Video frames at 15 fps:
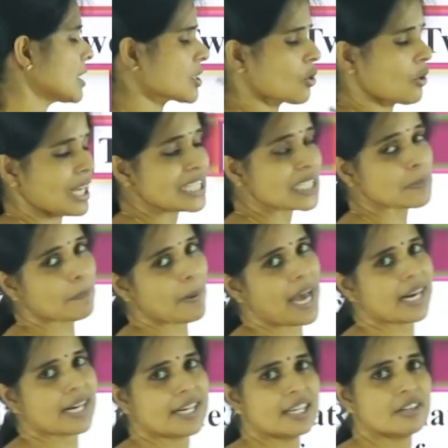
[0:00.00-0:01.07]
is known as
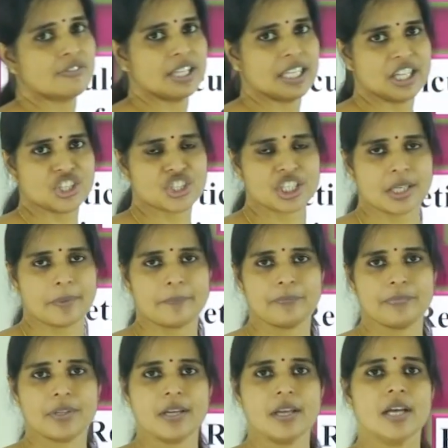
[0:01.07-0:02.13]
parallel venation.
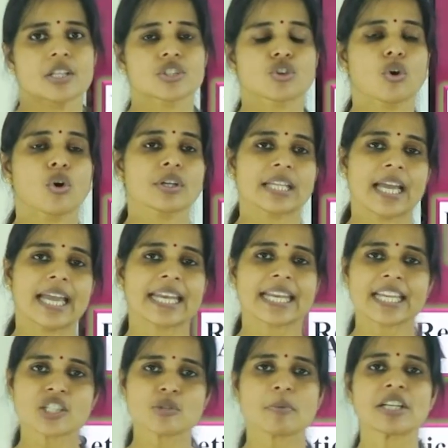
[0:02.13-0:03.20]
So, the
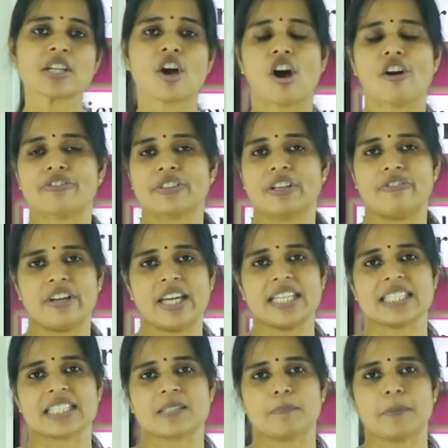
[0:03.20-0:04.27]
arrangement of the
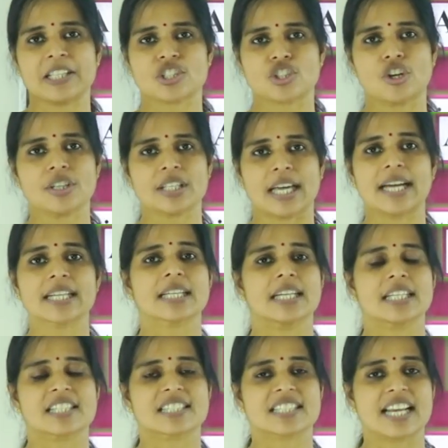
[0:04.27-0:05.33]
veins, based on that
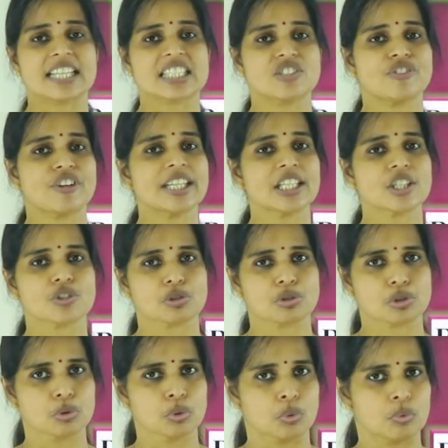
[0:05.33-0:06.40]
it is classified into
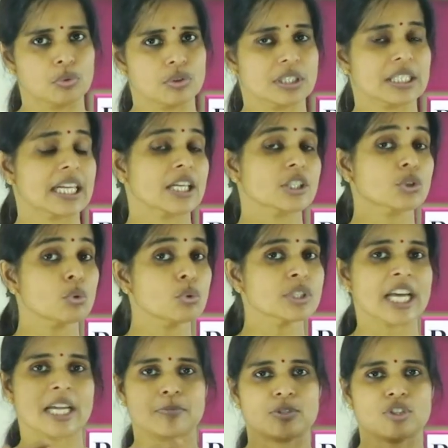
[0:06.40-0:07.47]
two. There are two
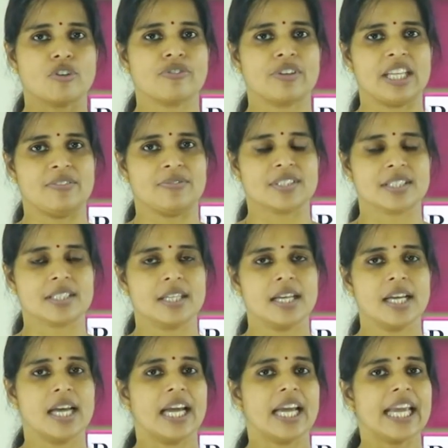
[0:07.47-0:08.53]
types of leaves.
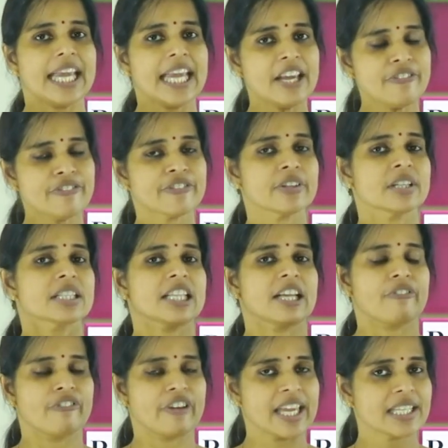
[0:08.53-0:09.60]
If
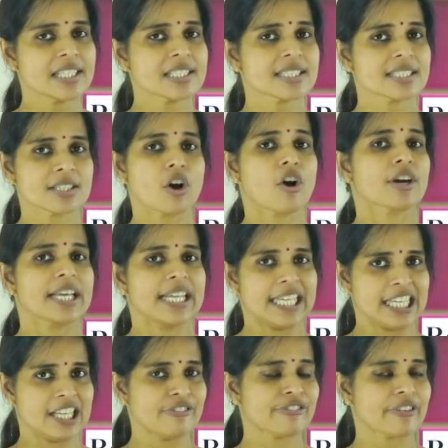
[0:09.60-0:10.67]
the veins on a
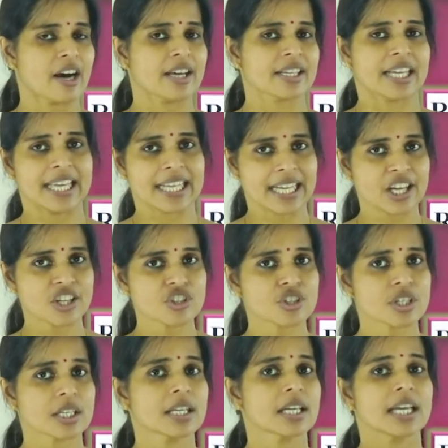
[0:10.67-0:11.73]
leaf are
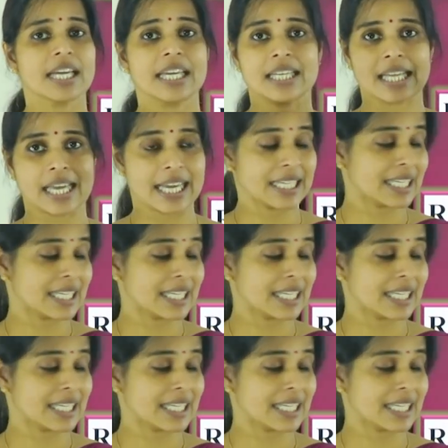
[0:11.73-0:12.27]
arranged in a